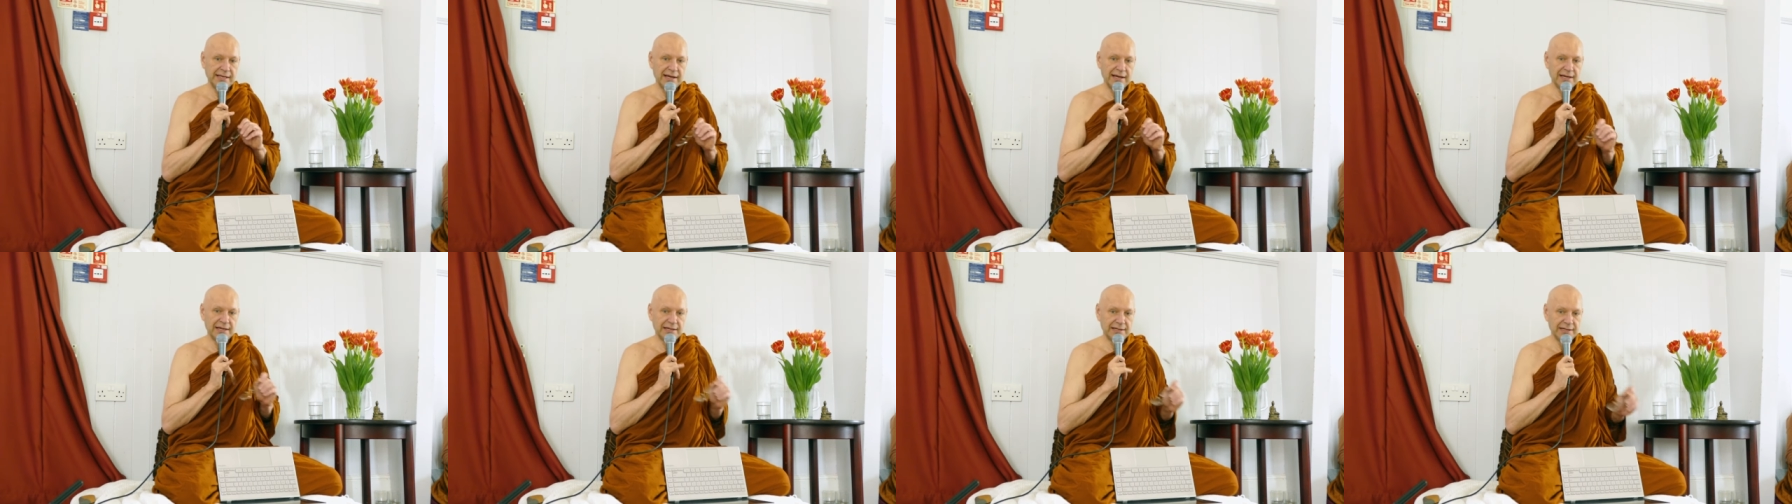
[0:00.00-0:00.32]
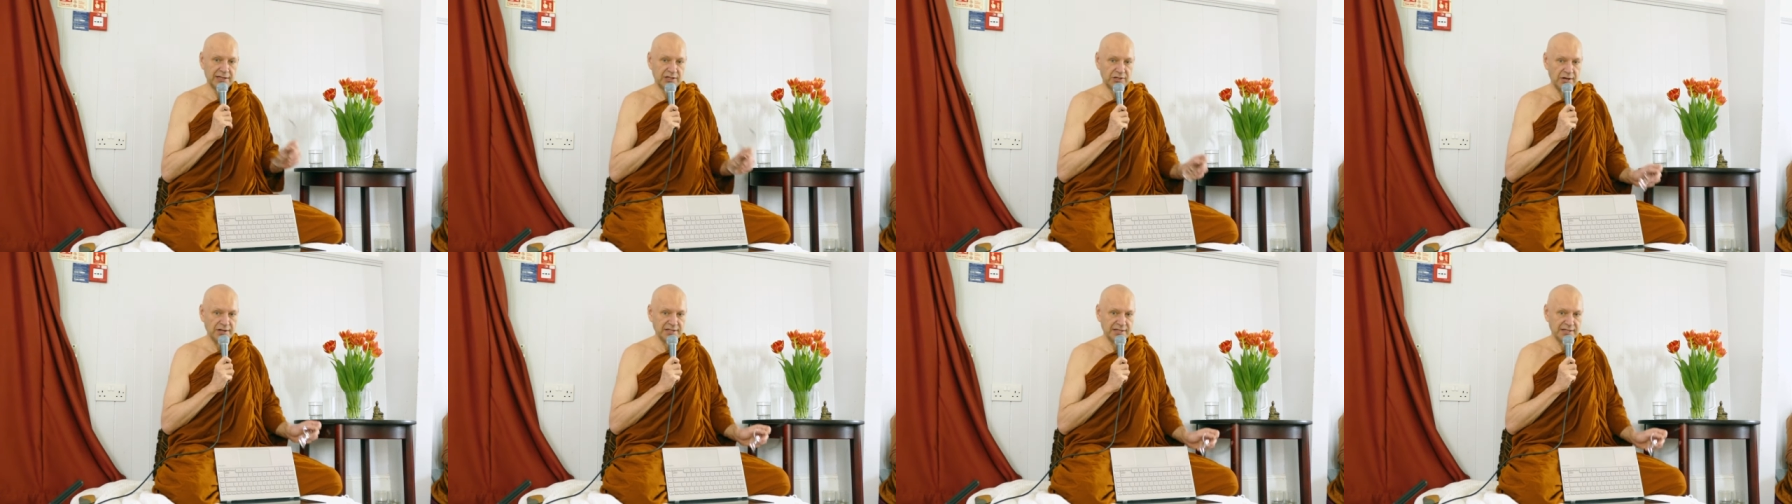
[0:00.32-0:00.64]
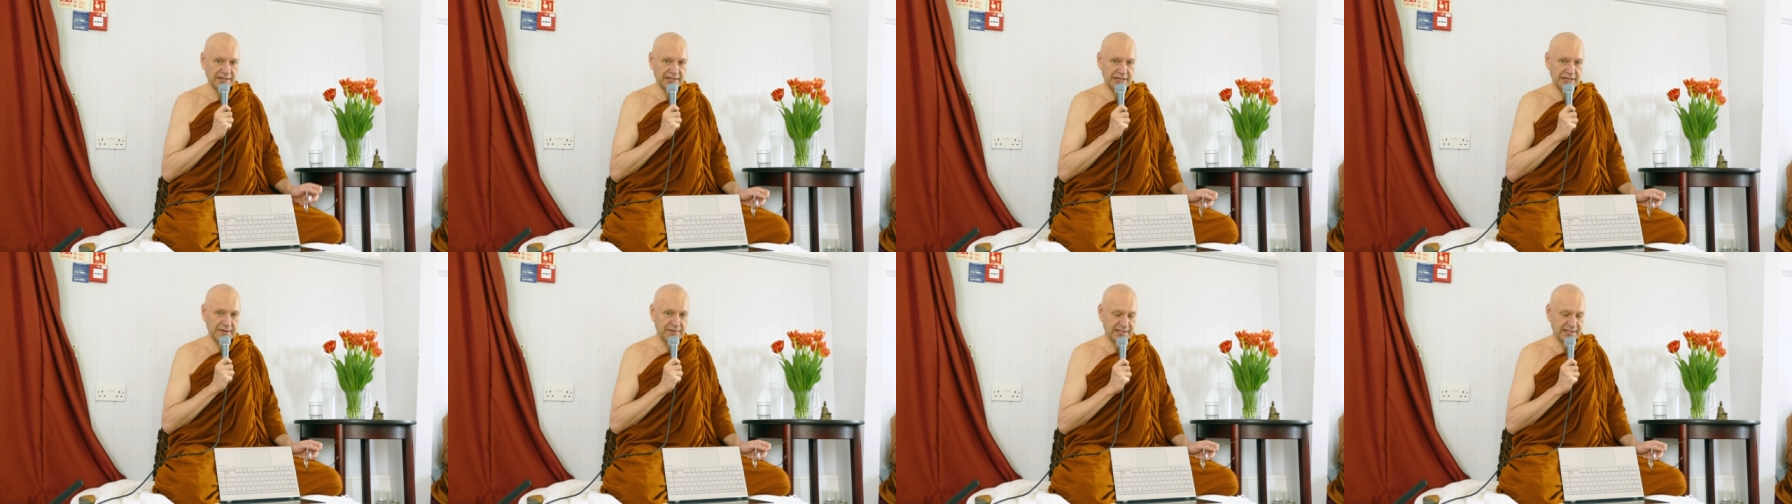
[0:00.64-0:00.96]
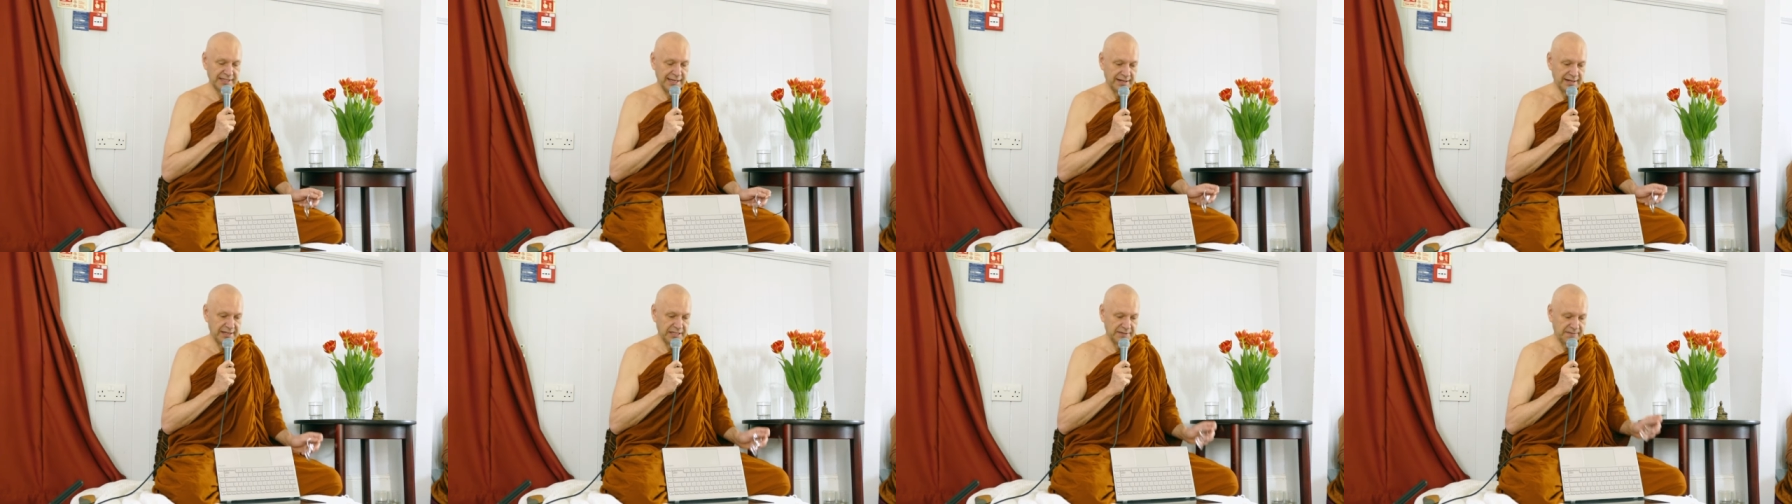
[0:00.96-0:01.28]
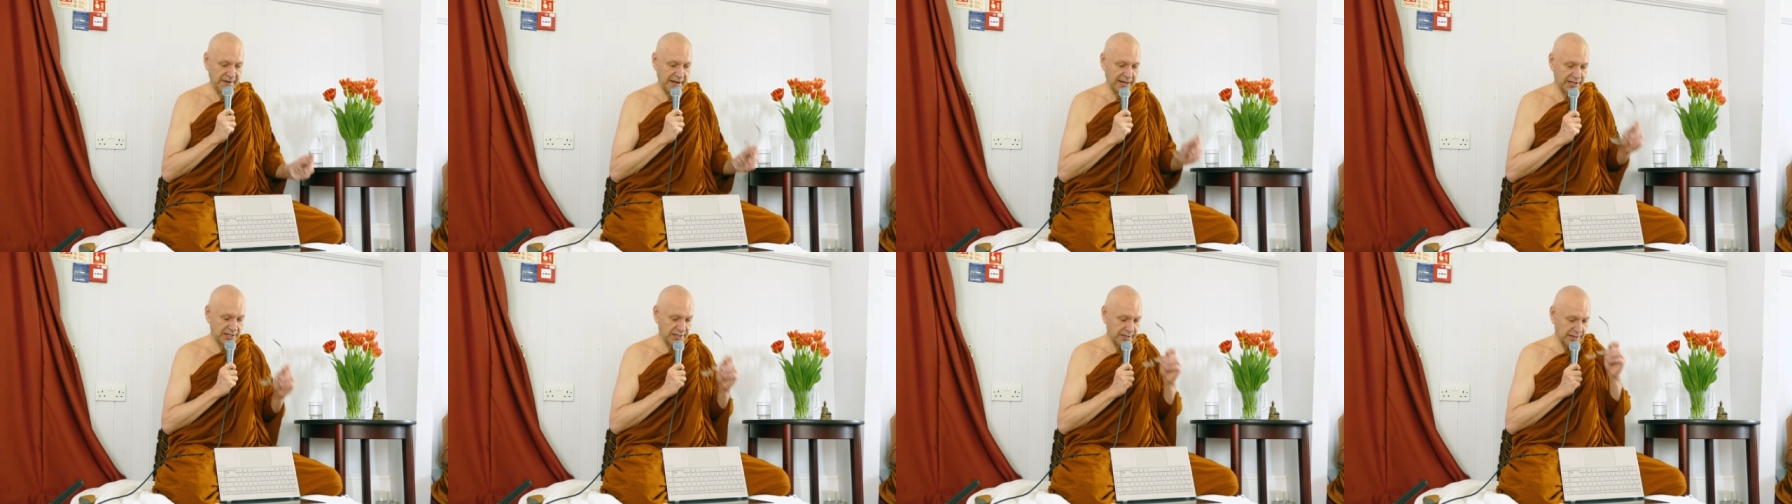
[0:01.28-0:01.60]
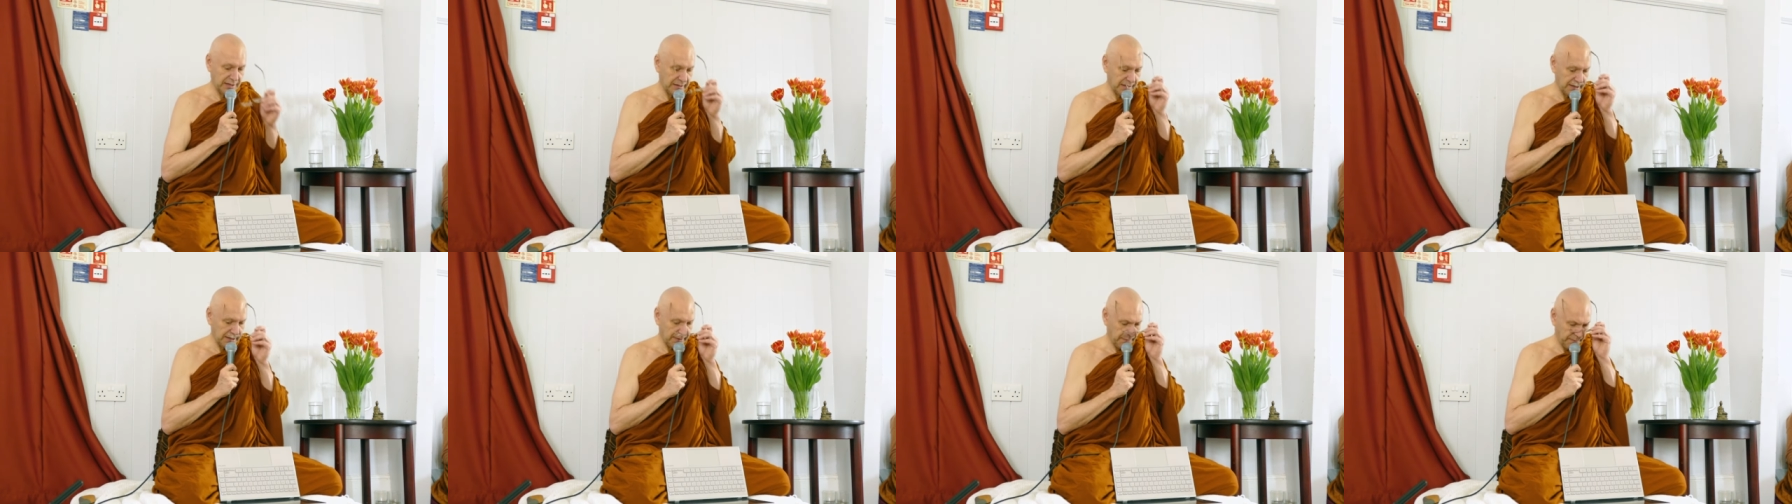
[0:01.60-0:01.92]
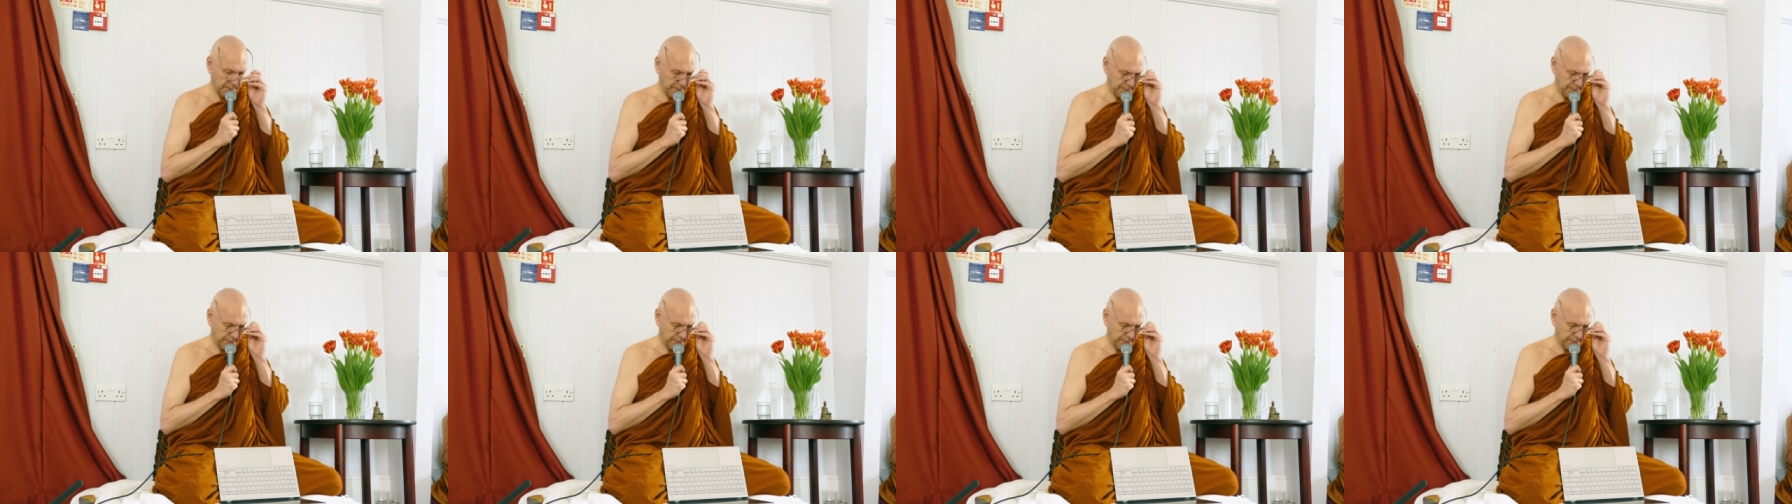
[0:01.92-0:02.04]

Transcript: actually it doesn't give satisfaction here.